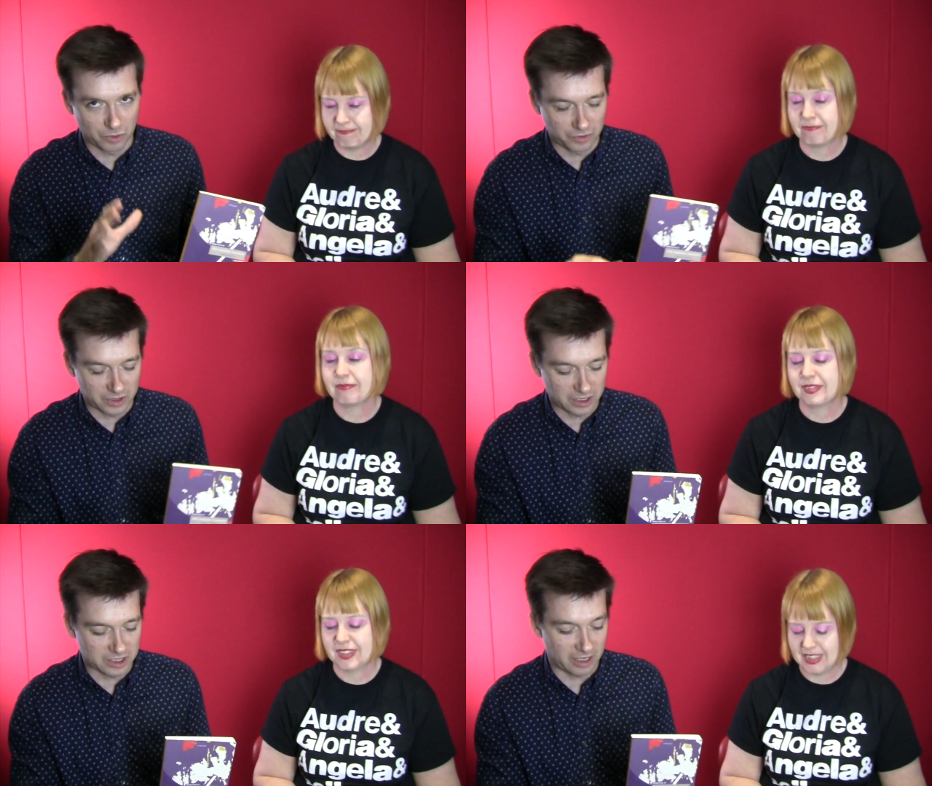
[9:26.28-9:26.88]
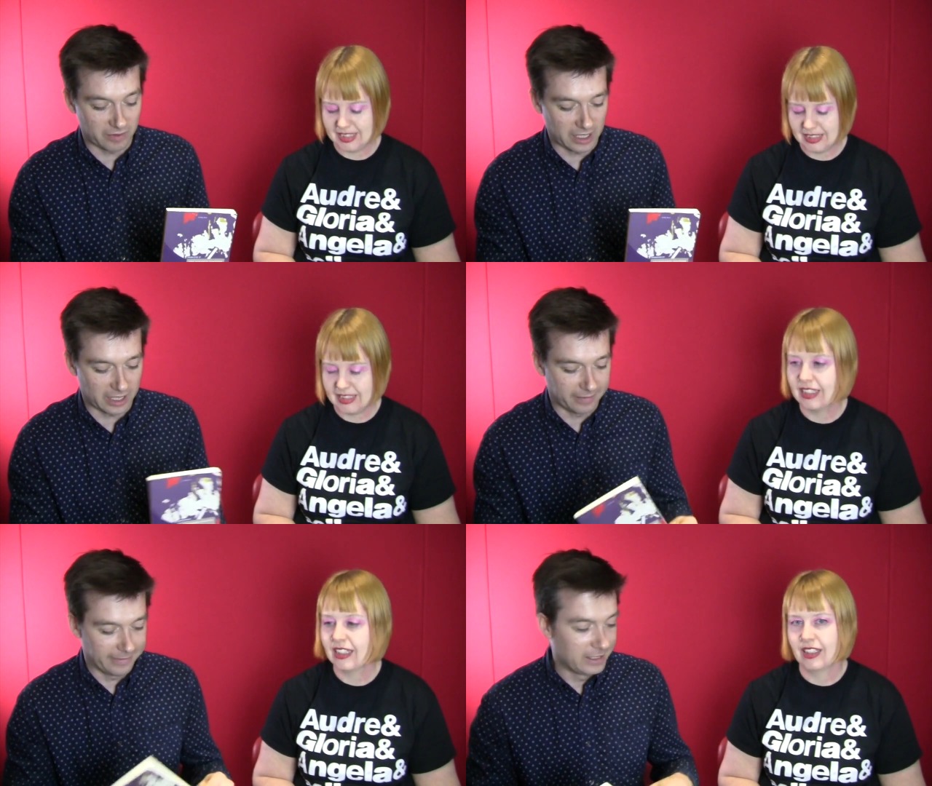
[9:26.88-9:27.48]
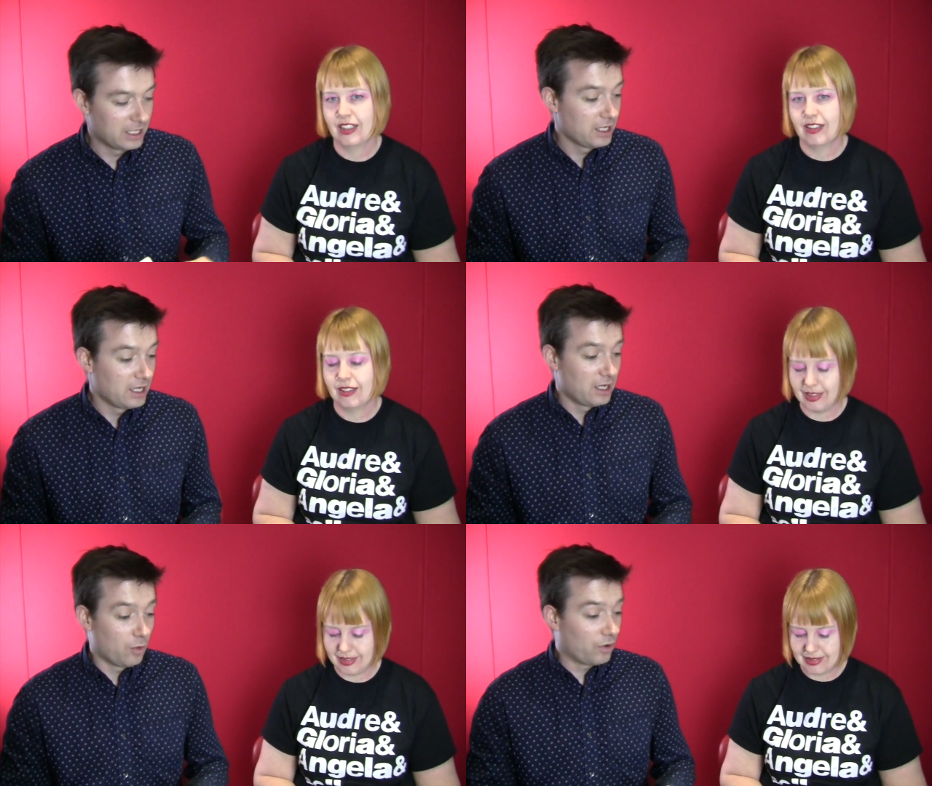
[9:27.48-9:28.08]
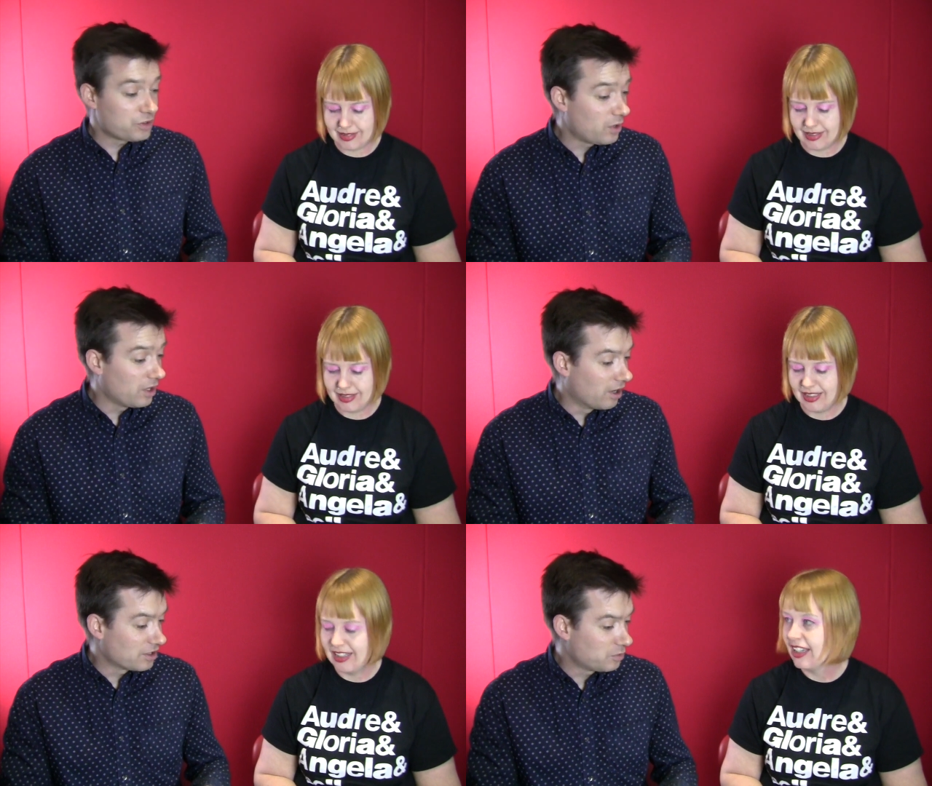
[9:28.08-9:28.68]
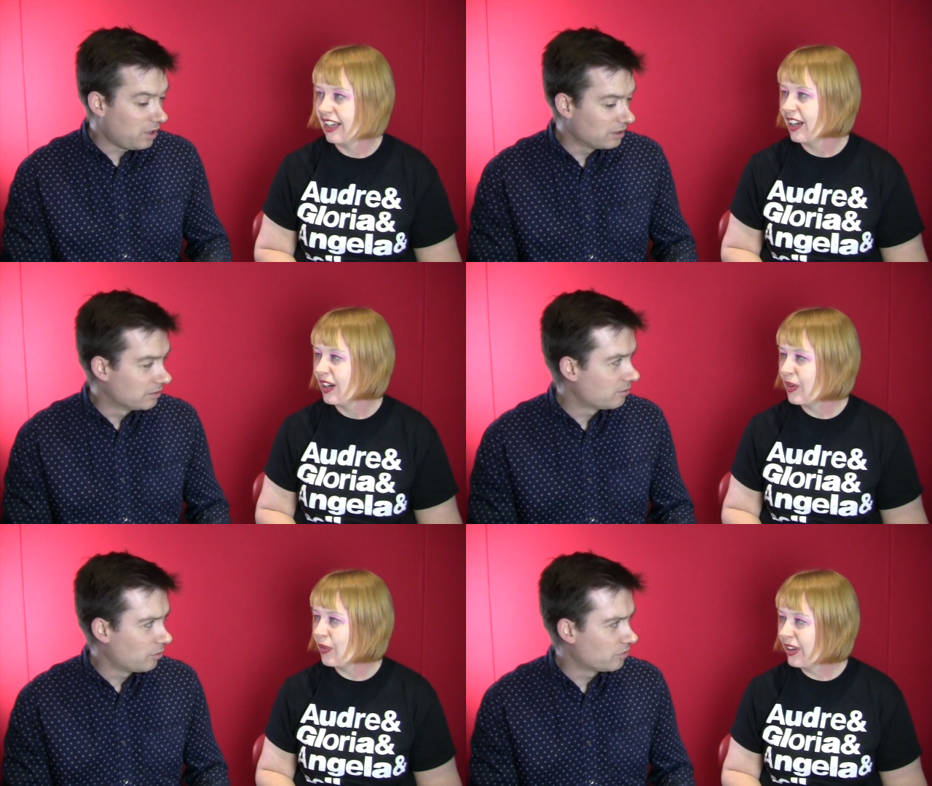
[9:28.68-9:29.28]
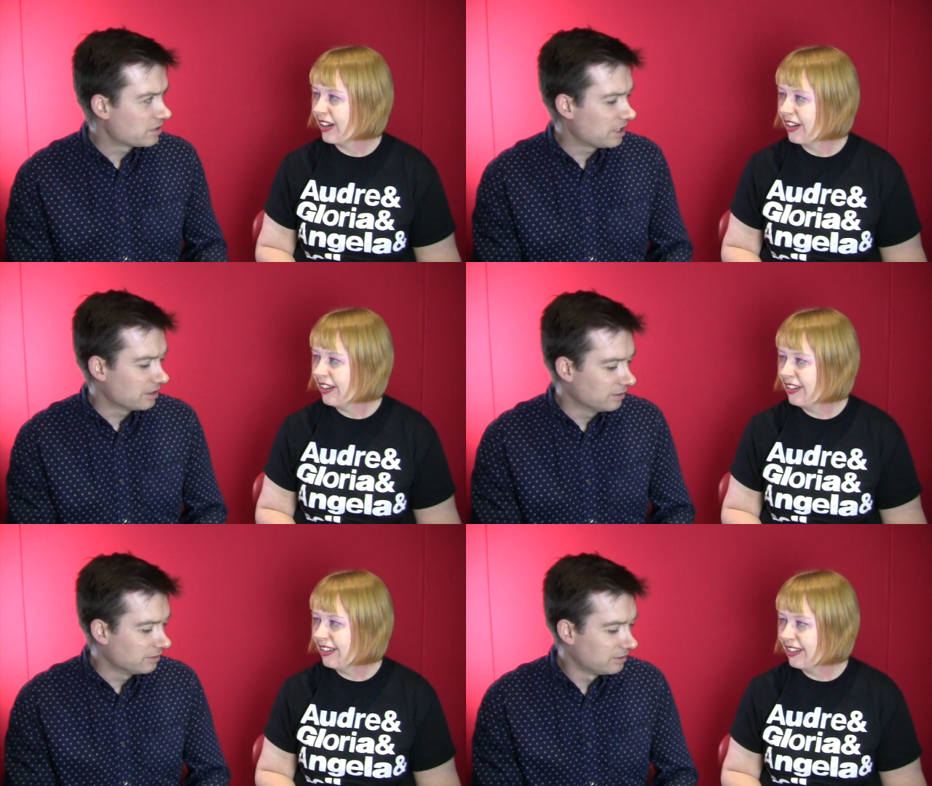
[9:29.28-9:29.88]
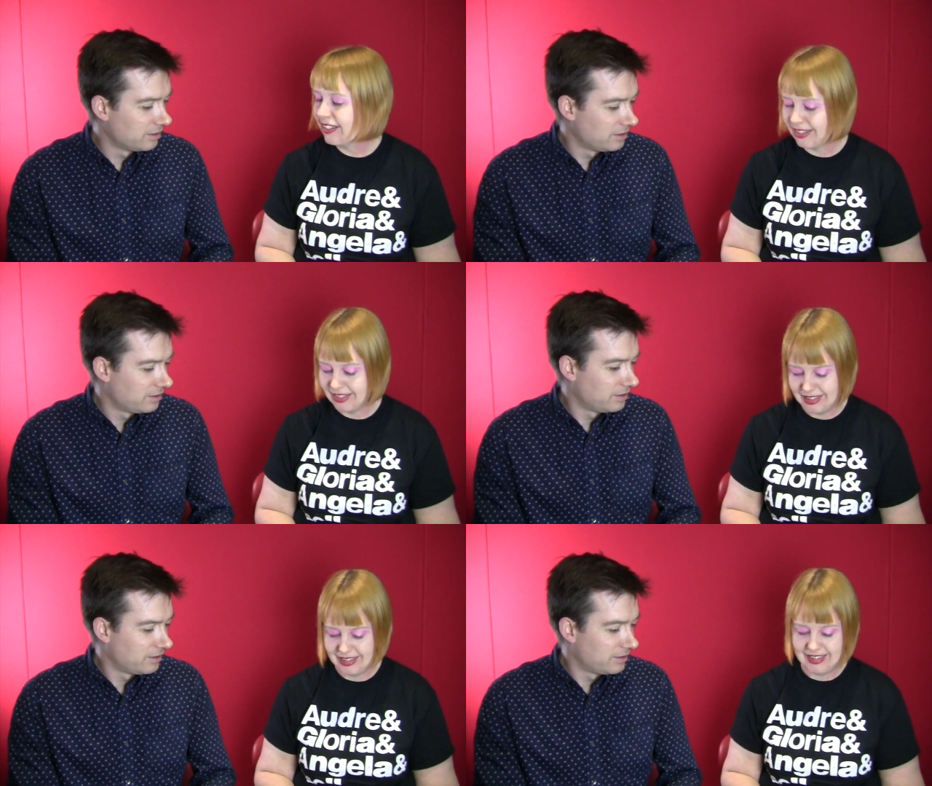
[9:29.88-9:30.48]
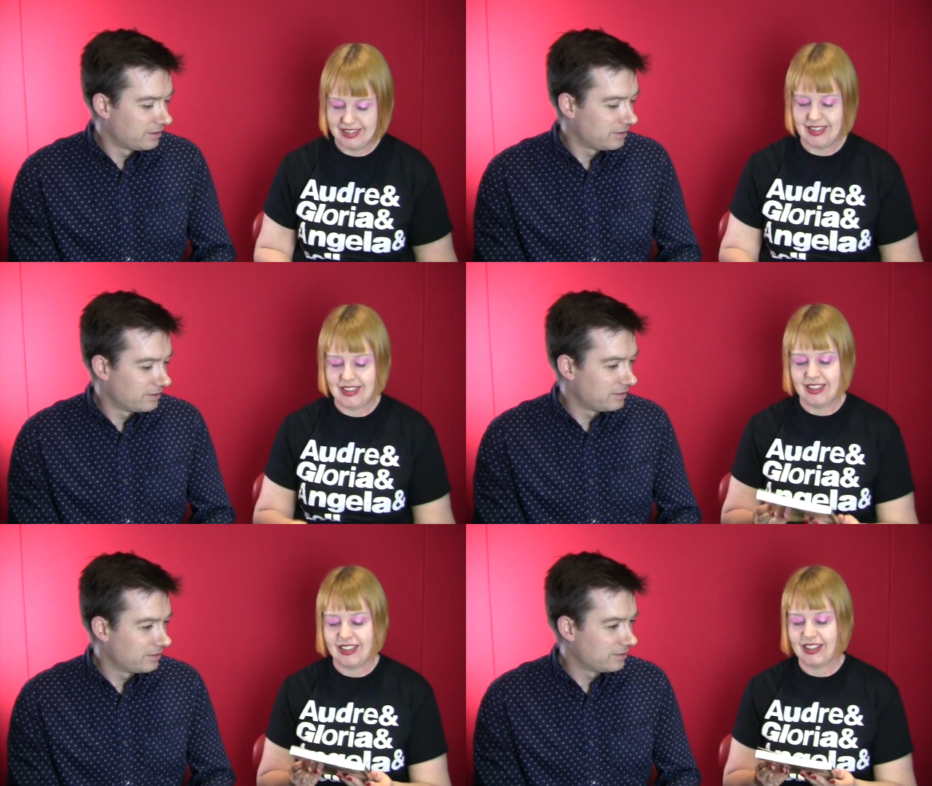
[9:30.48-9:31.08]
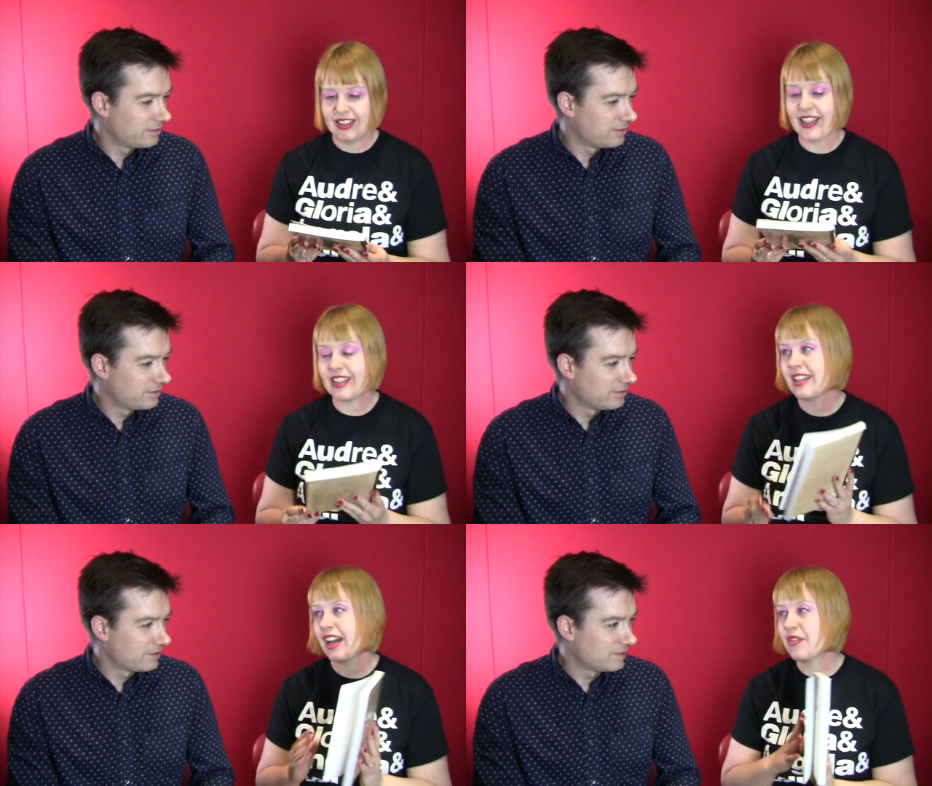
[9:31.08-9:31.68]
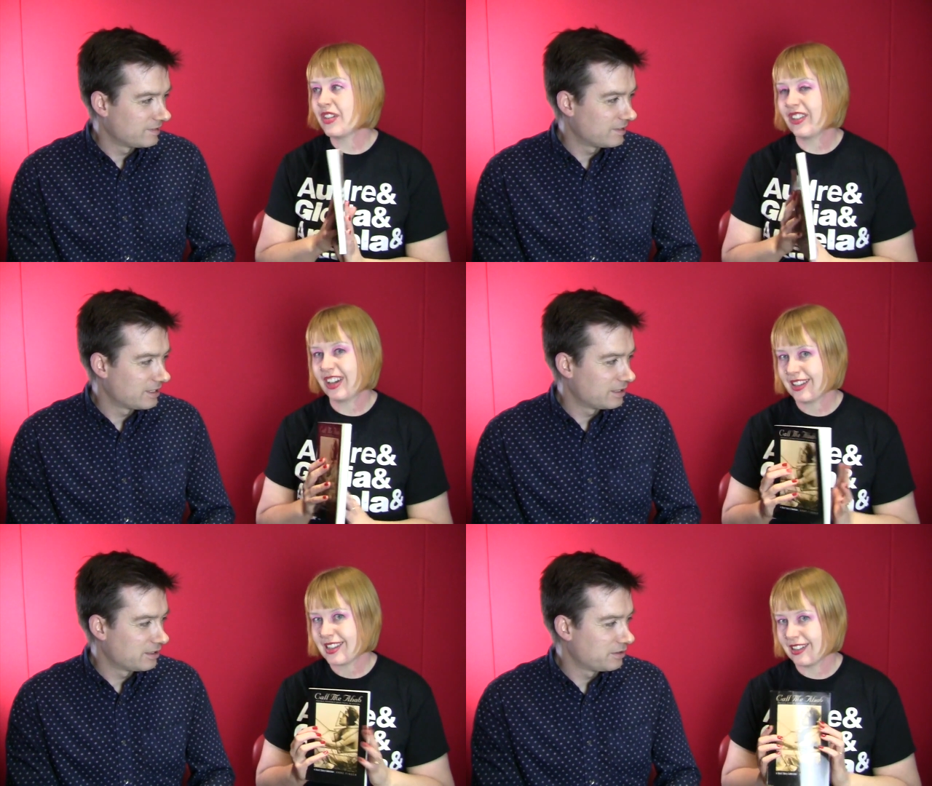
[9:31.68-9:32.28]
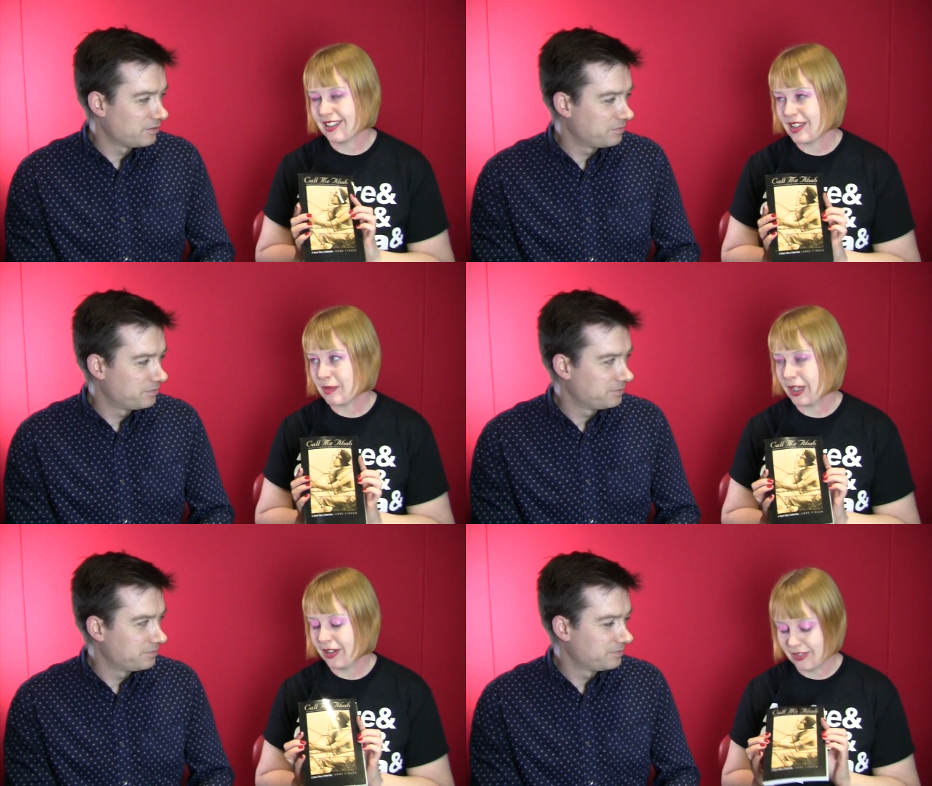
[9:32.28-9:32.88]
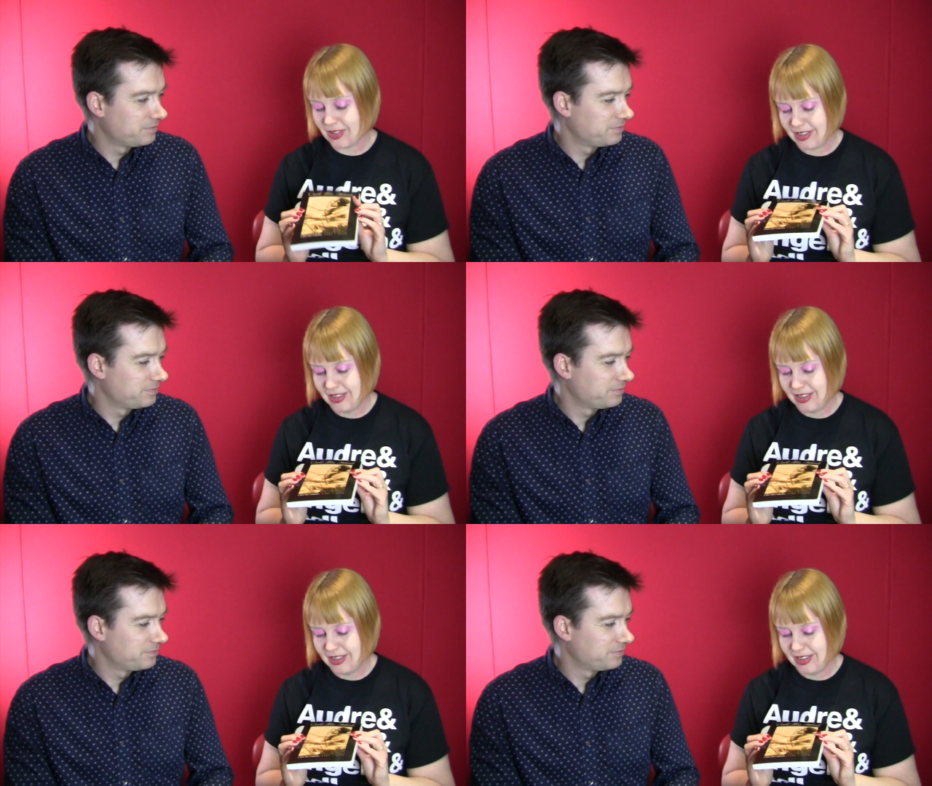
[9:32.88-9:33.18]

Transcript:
Speaker 1: more for you to discover there. Yes. We're on to our last one,
Speaker 2: all we of a sudden. Are. This I'm very excited about.